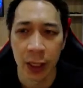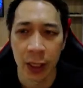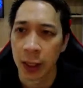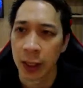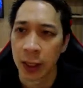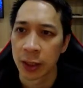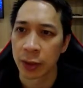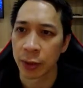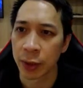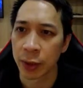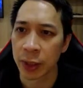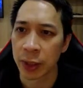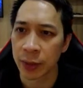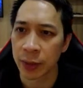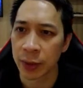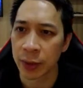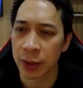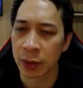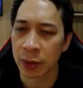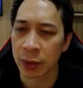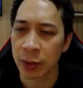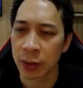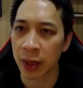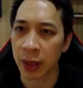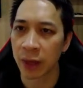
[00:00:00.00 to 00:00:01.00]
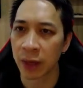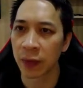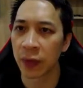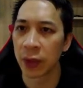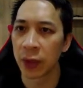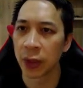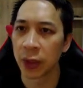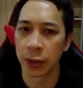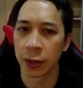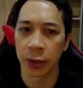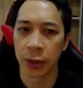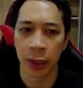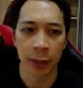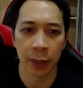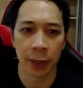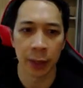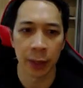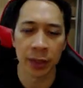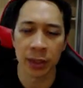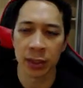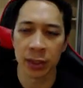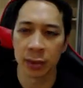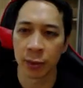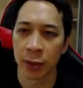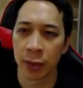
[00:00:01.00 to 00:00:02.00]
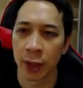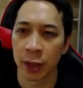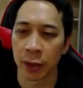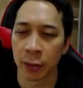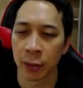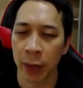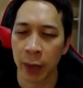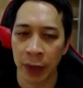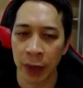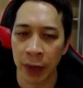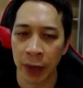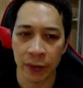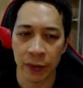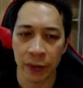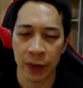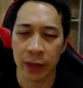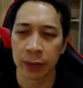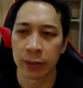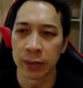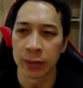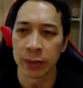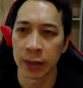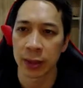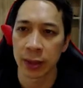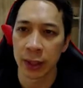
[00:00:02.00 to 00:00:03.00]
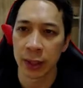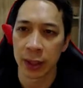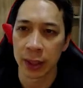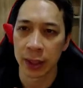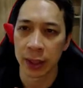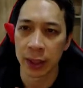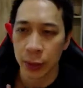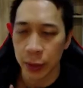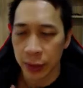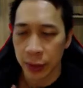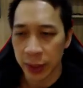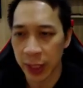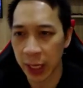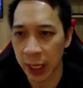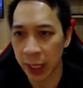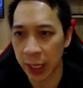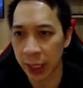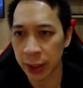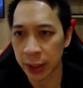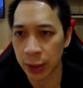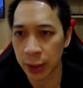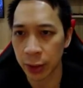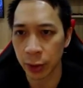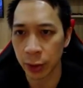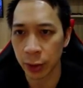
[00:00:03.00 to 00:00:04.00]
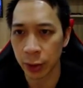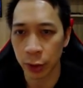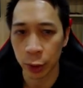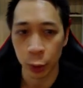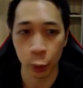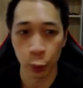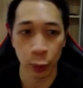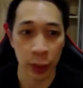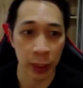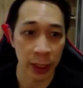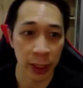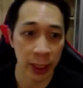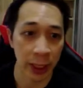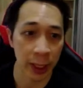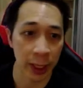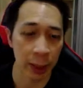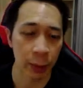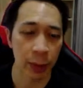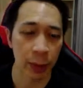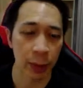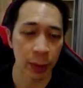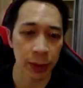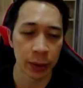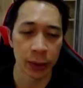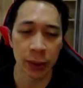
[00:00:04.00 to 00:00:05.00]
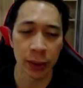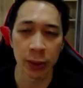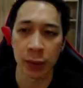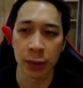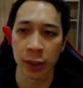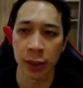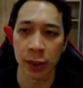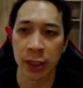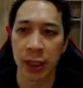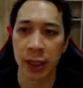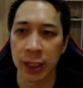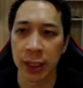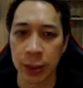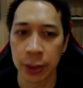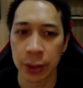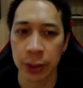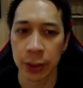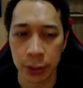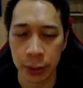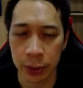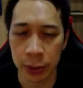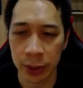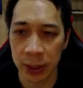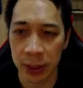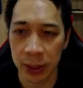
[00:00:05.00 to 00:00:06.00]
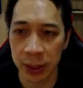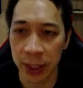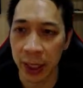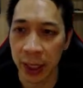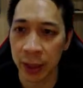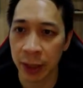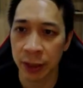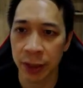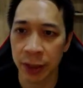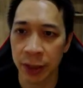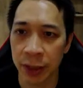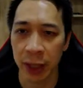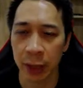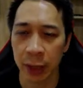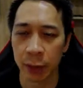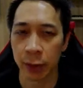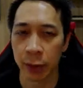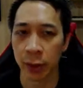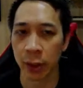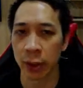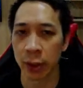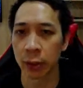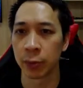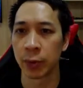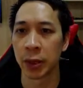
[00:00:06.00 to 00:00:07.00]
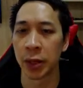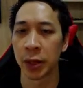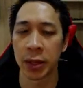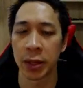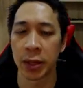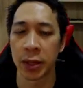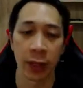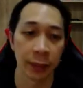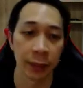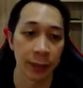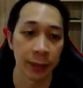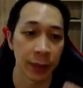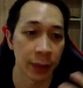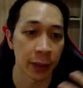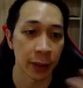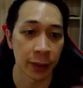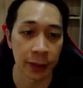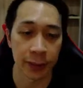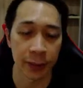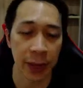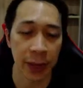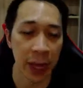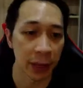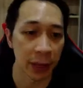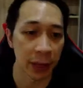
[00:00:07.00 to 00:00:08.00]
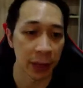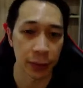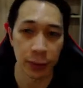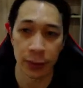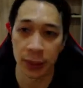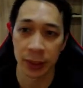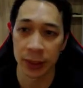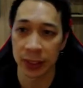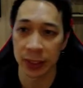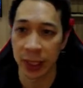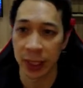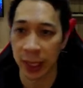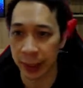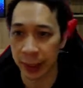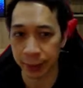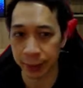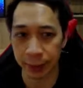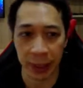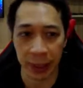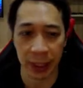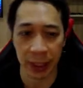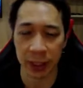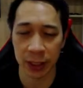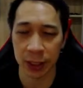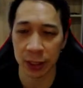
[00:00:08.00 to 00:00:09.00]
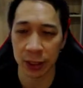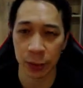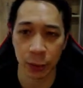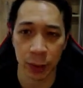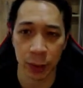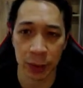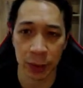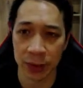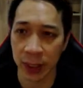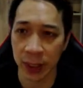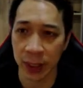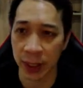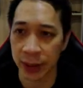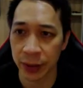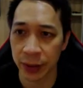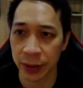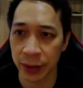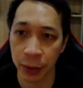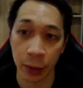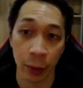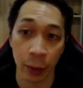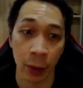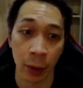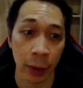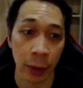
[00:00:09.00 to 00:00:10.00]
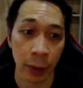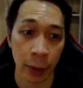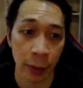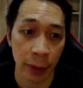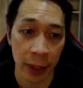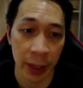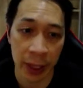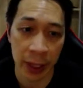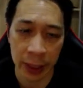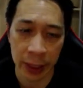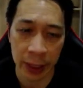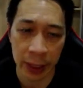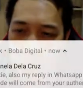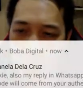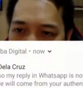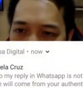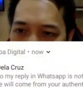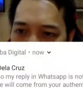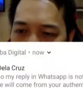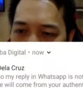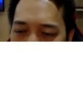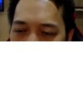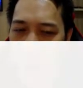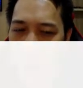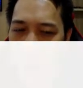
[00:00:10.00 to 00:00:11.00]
So anyways, I'm using Mockflow. This is one of the wireframe tools that I like to use when I want to communicate to designers that I work with, how to design pages, websites, or whatever we're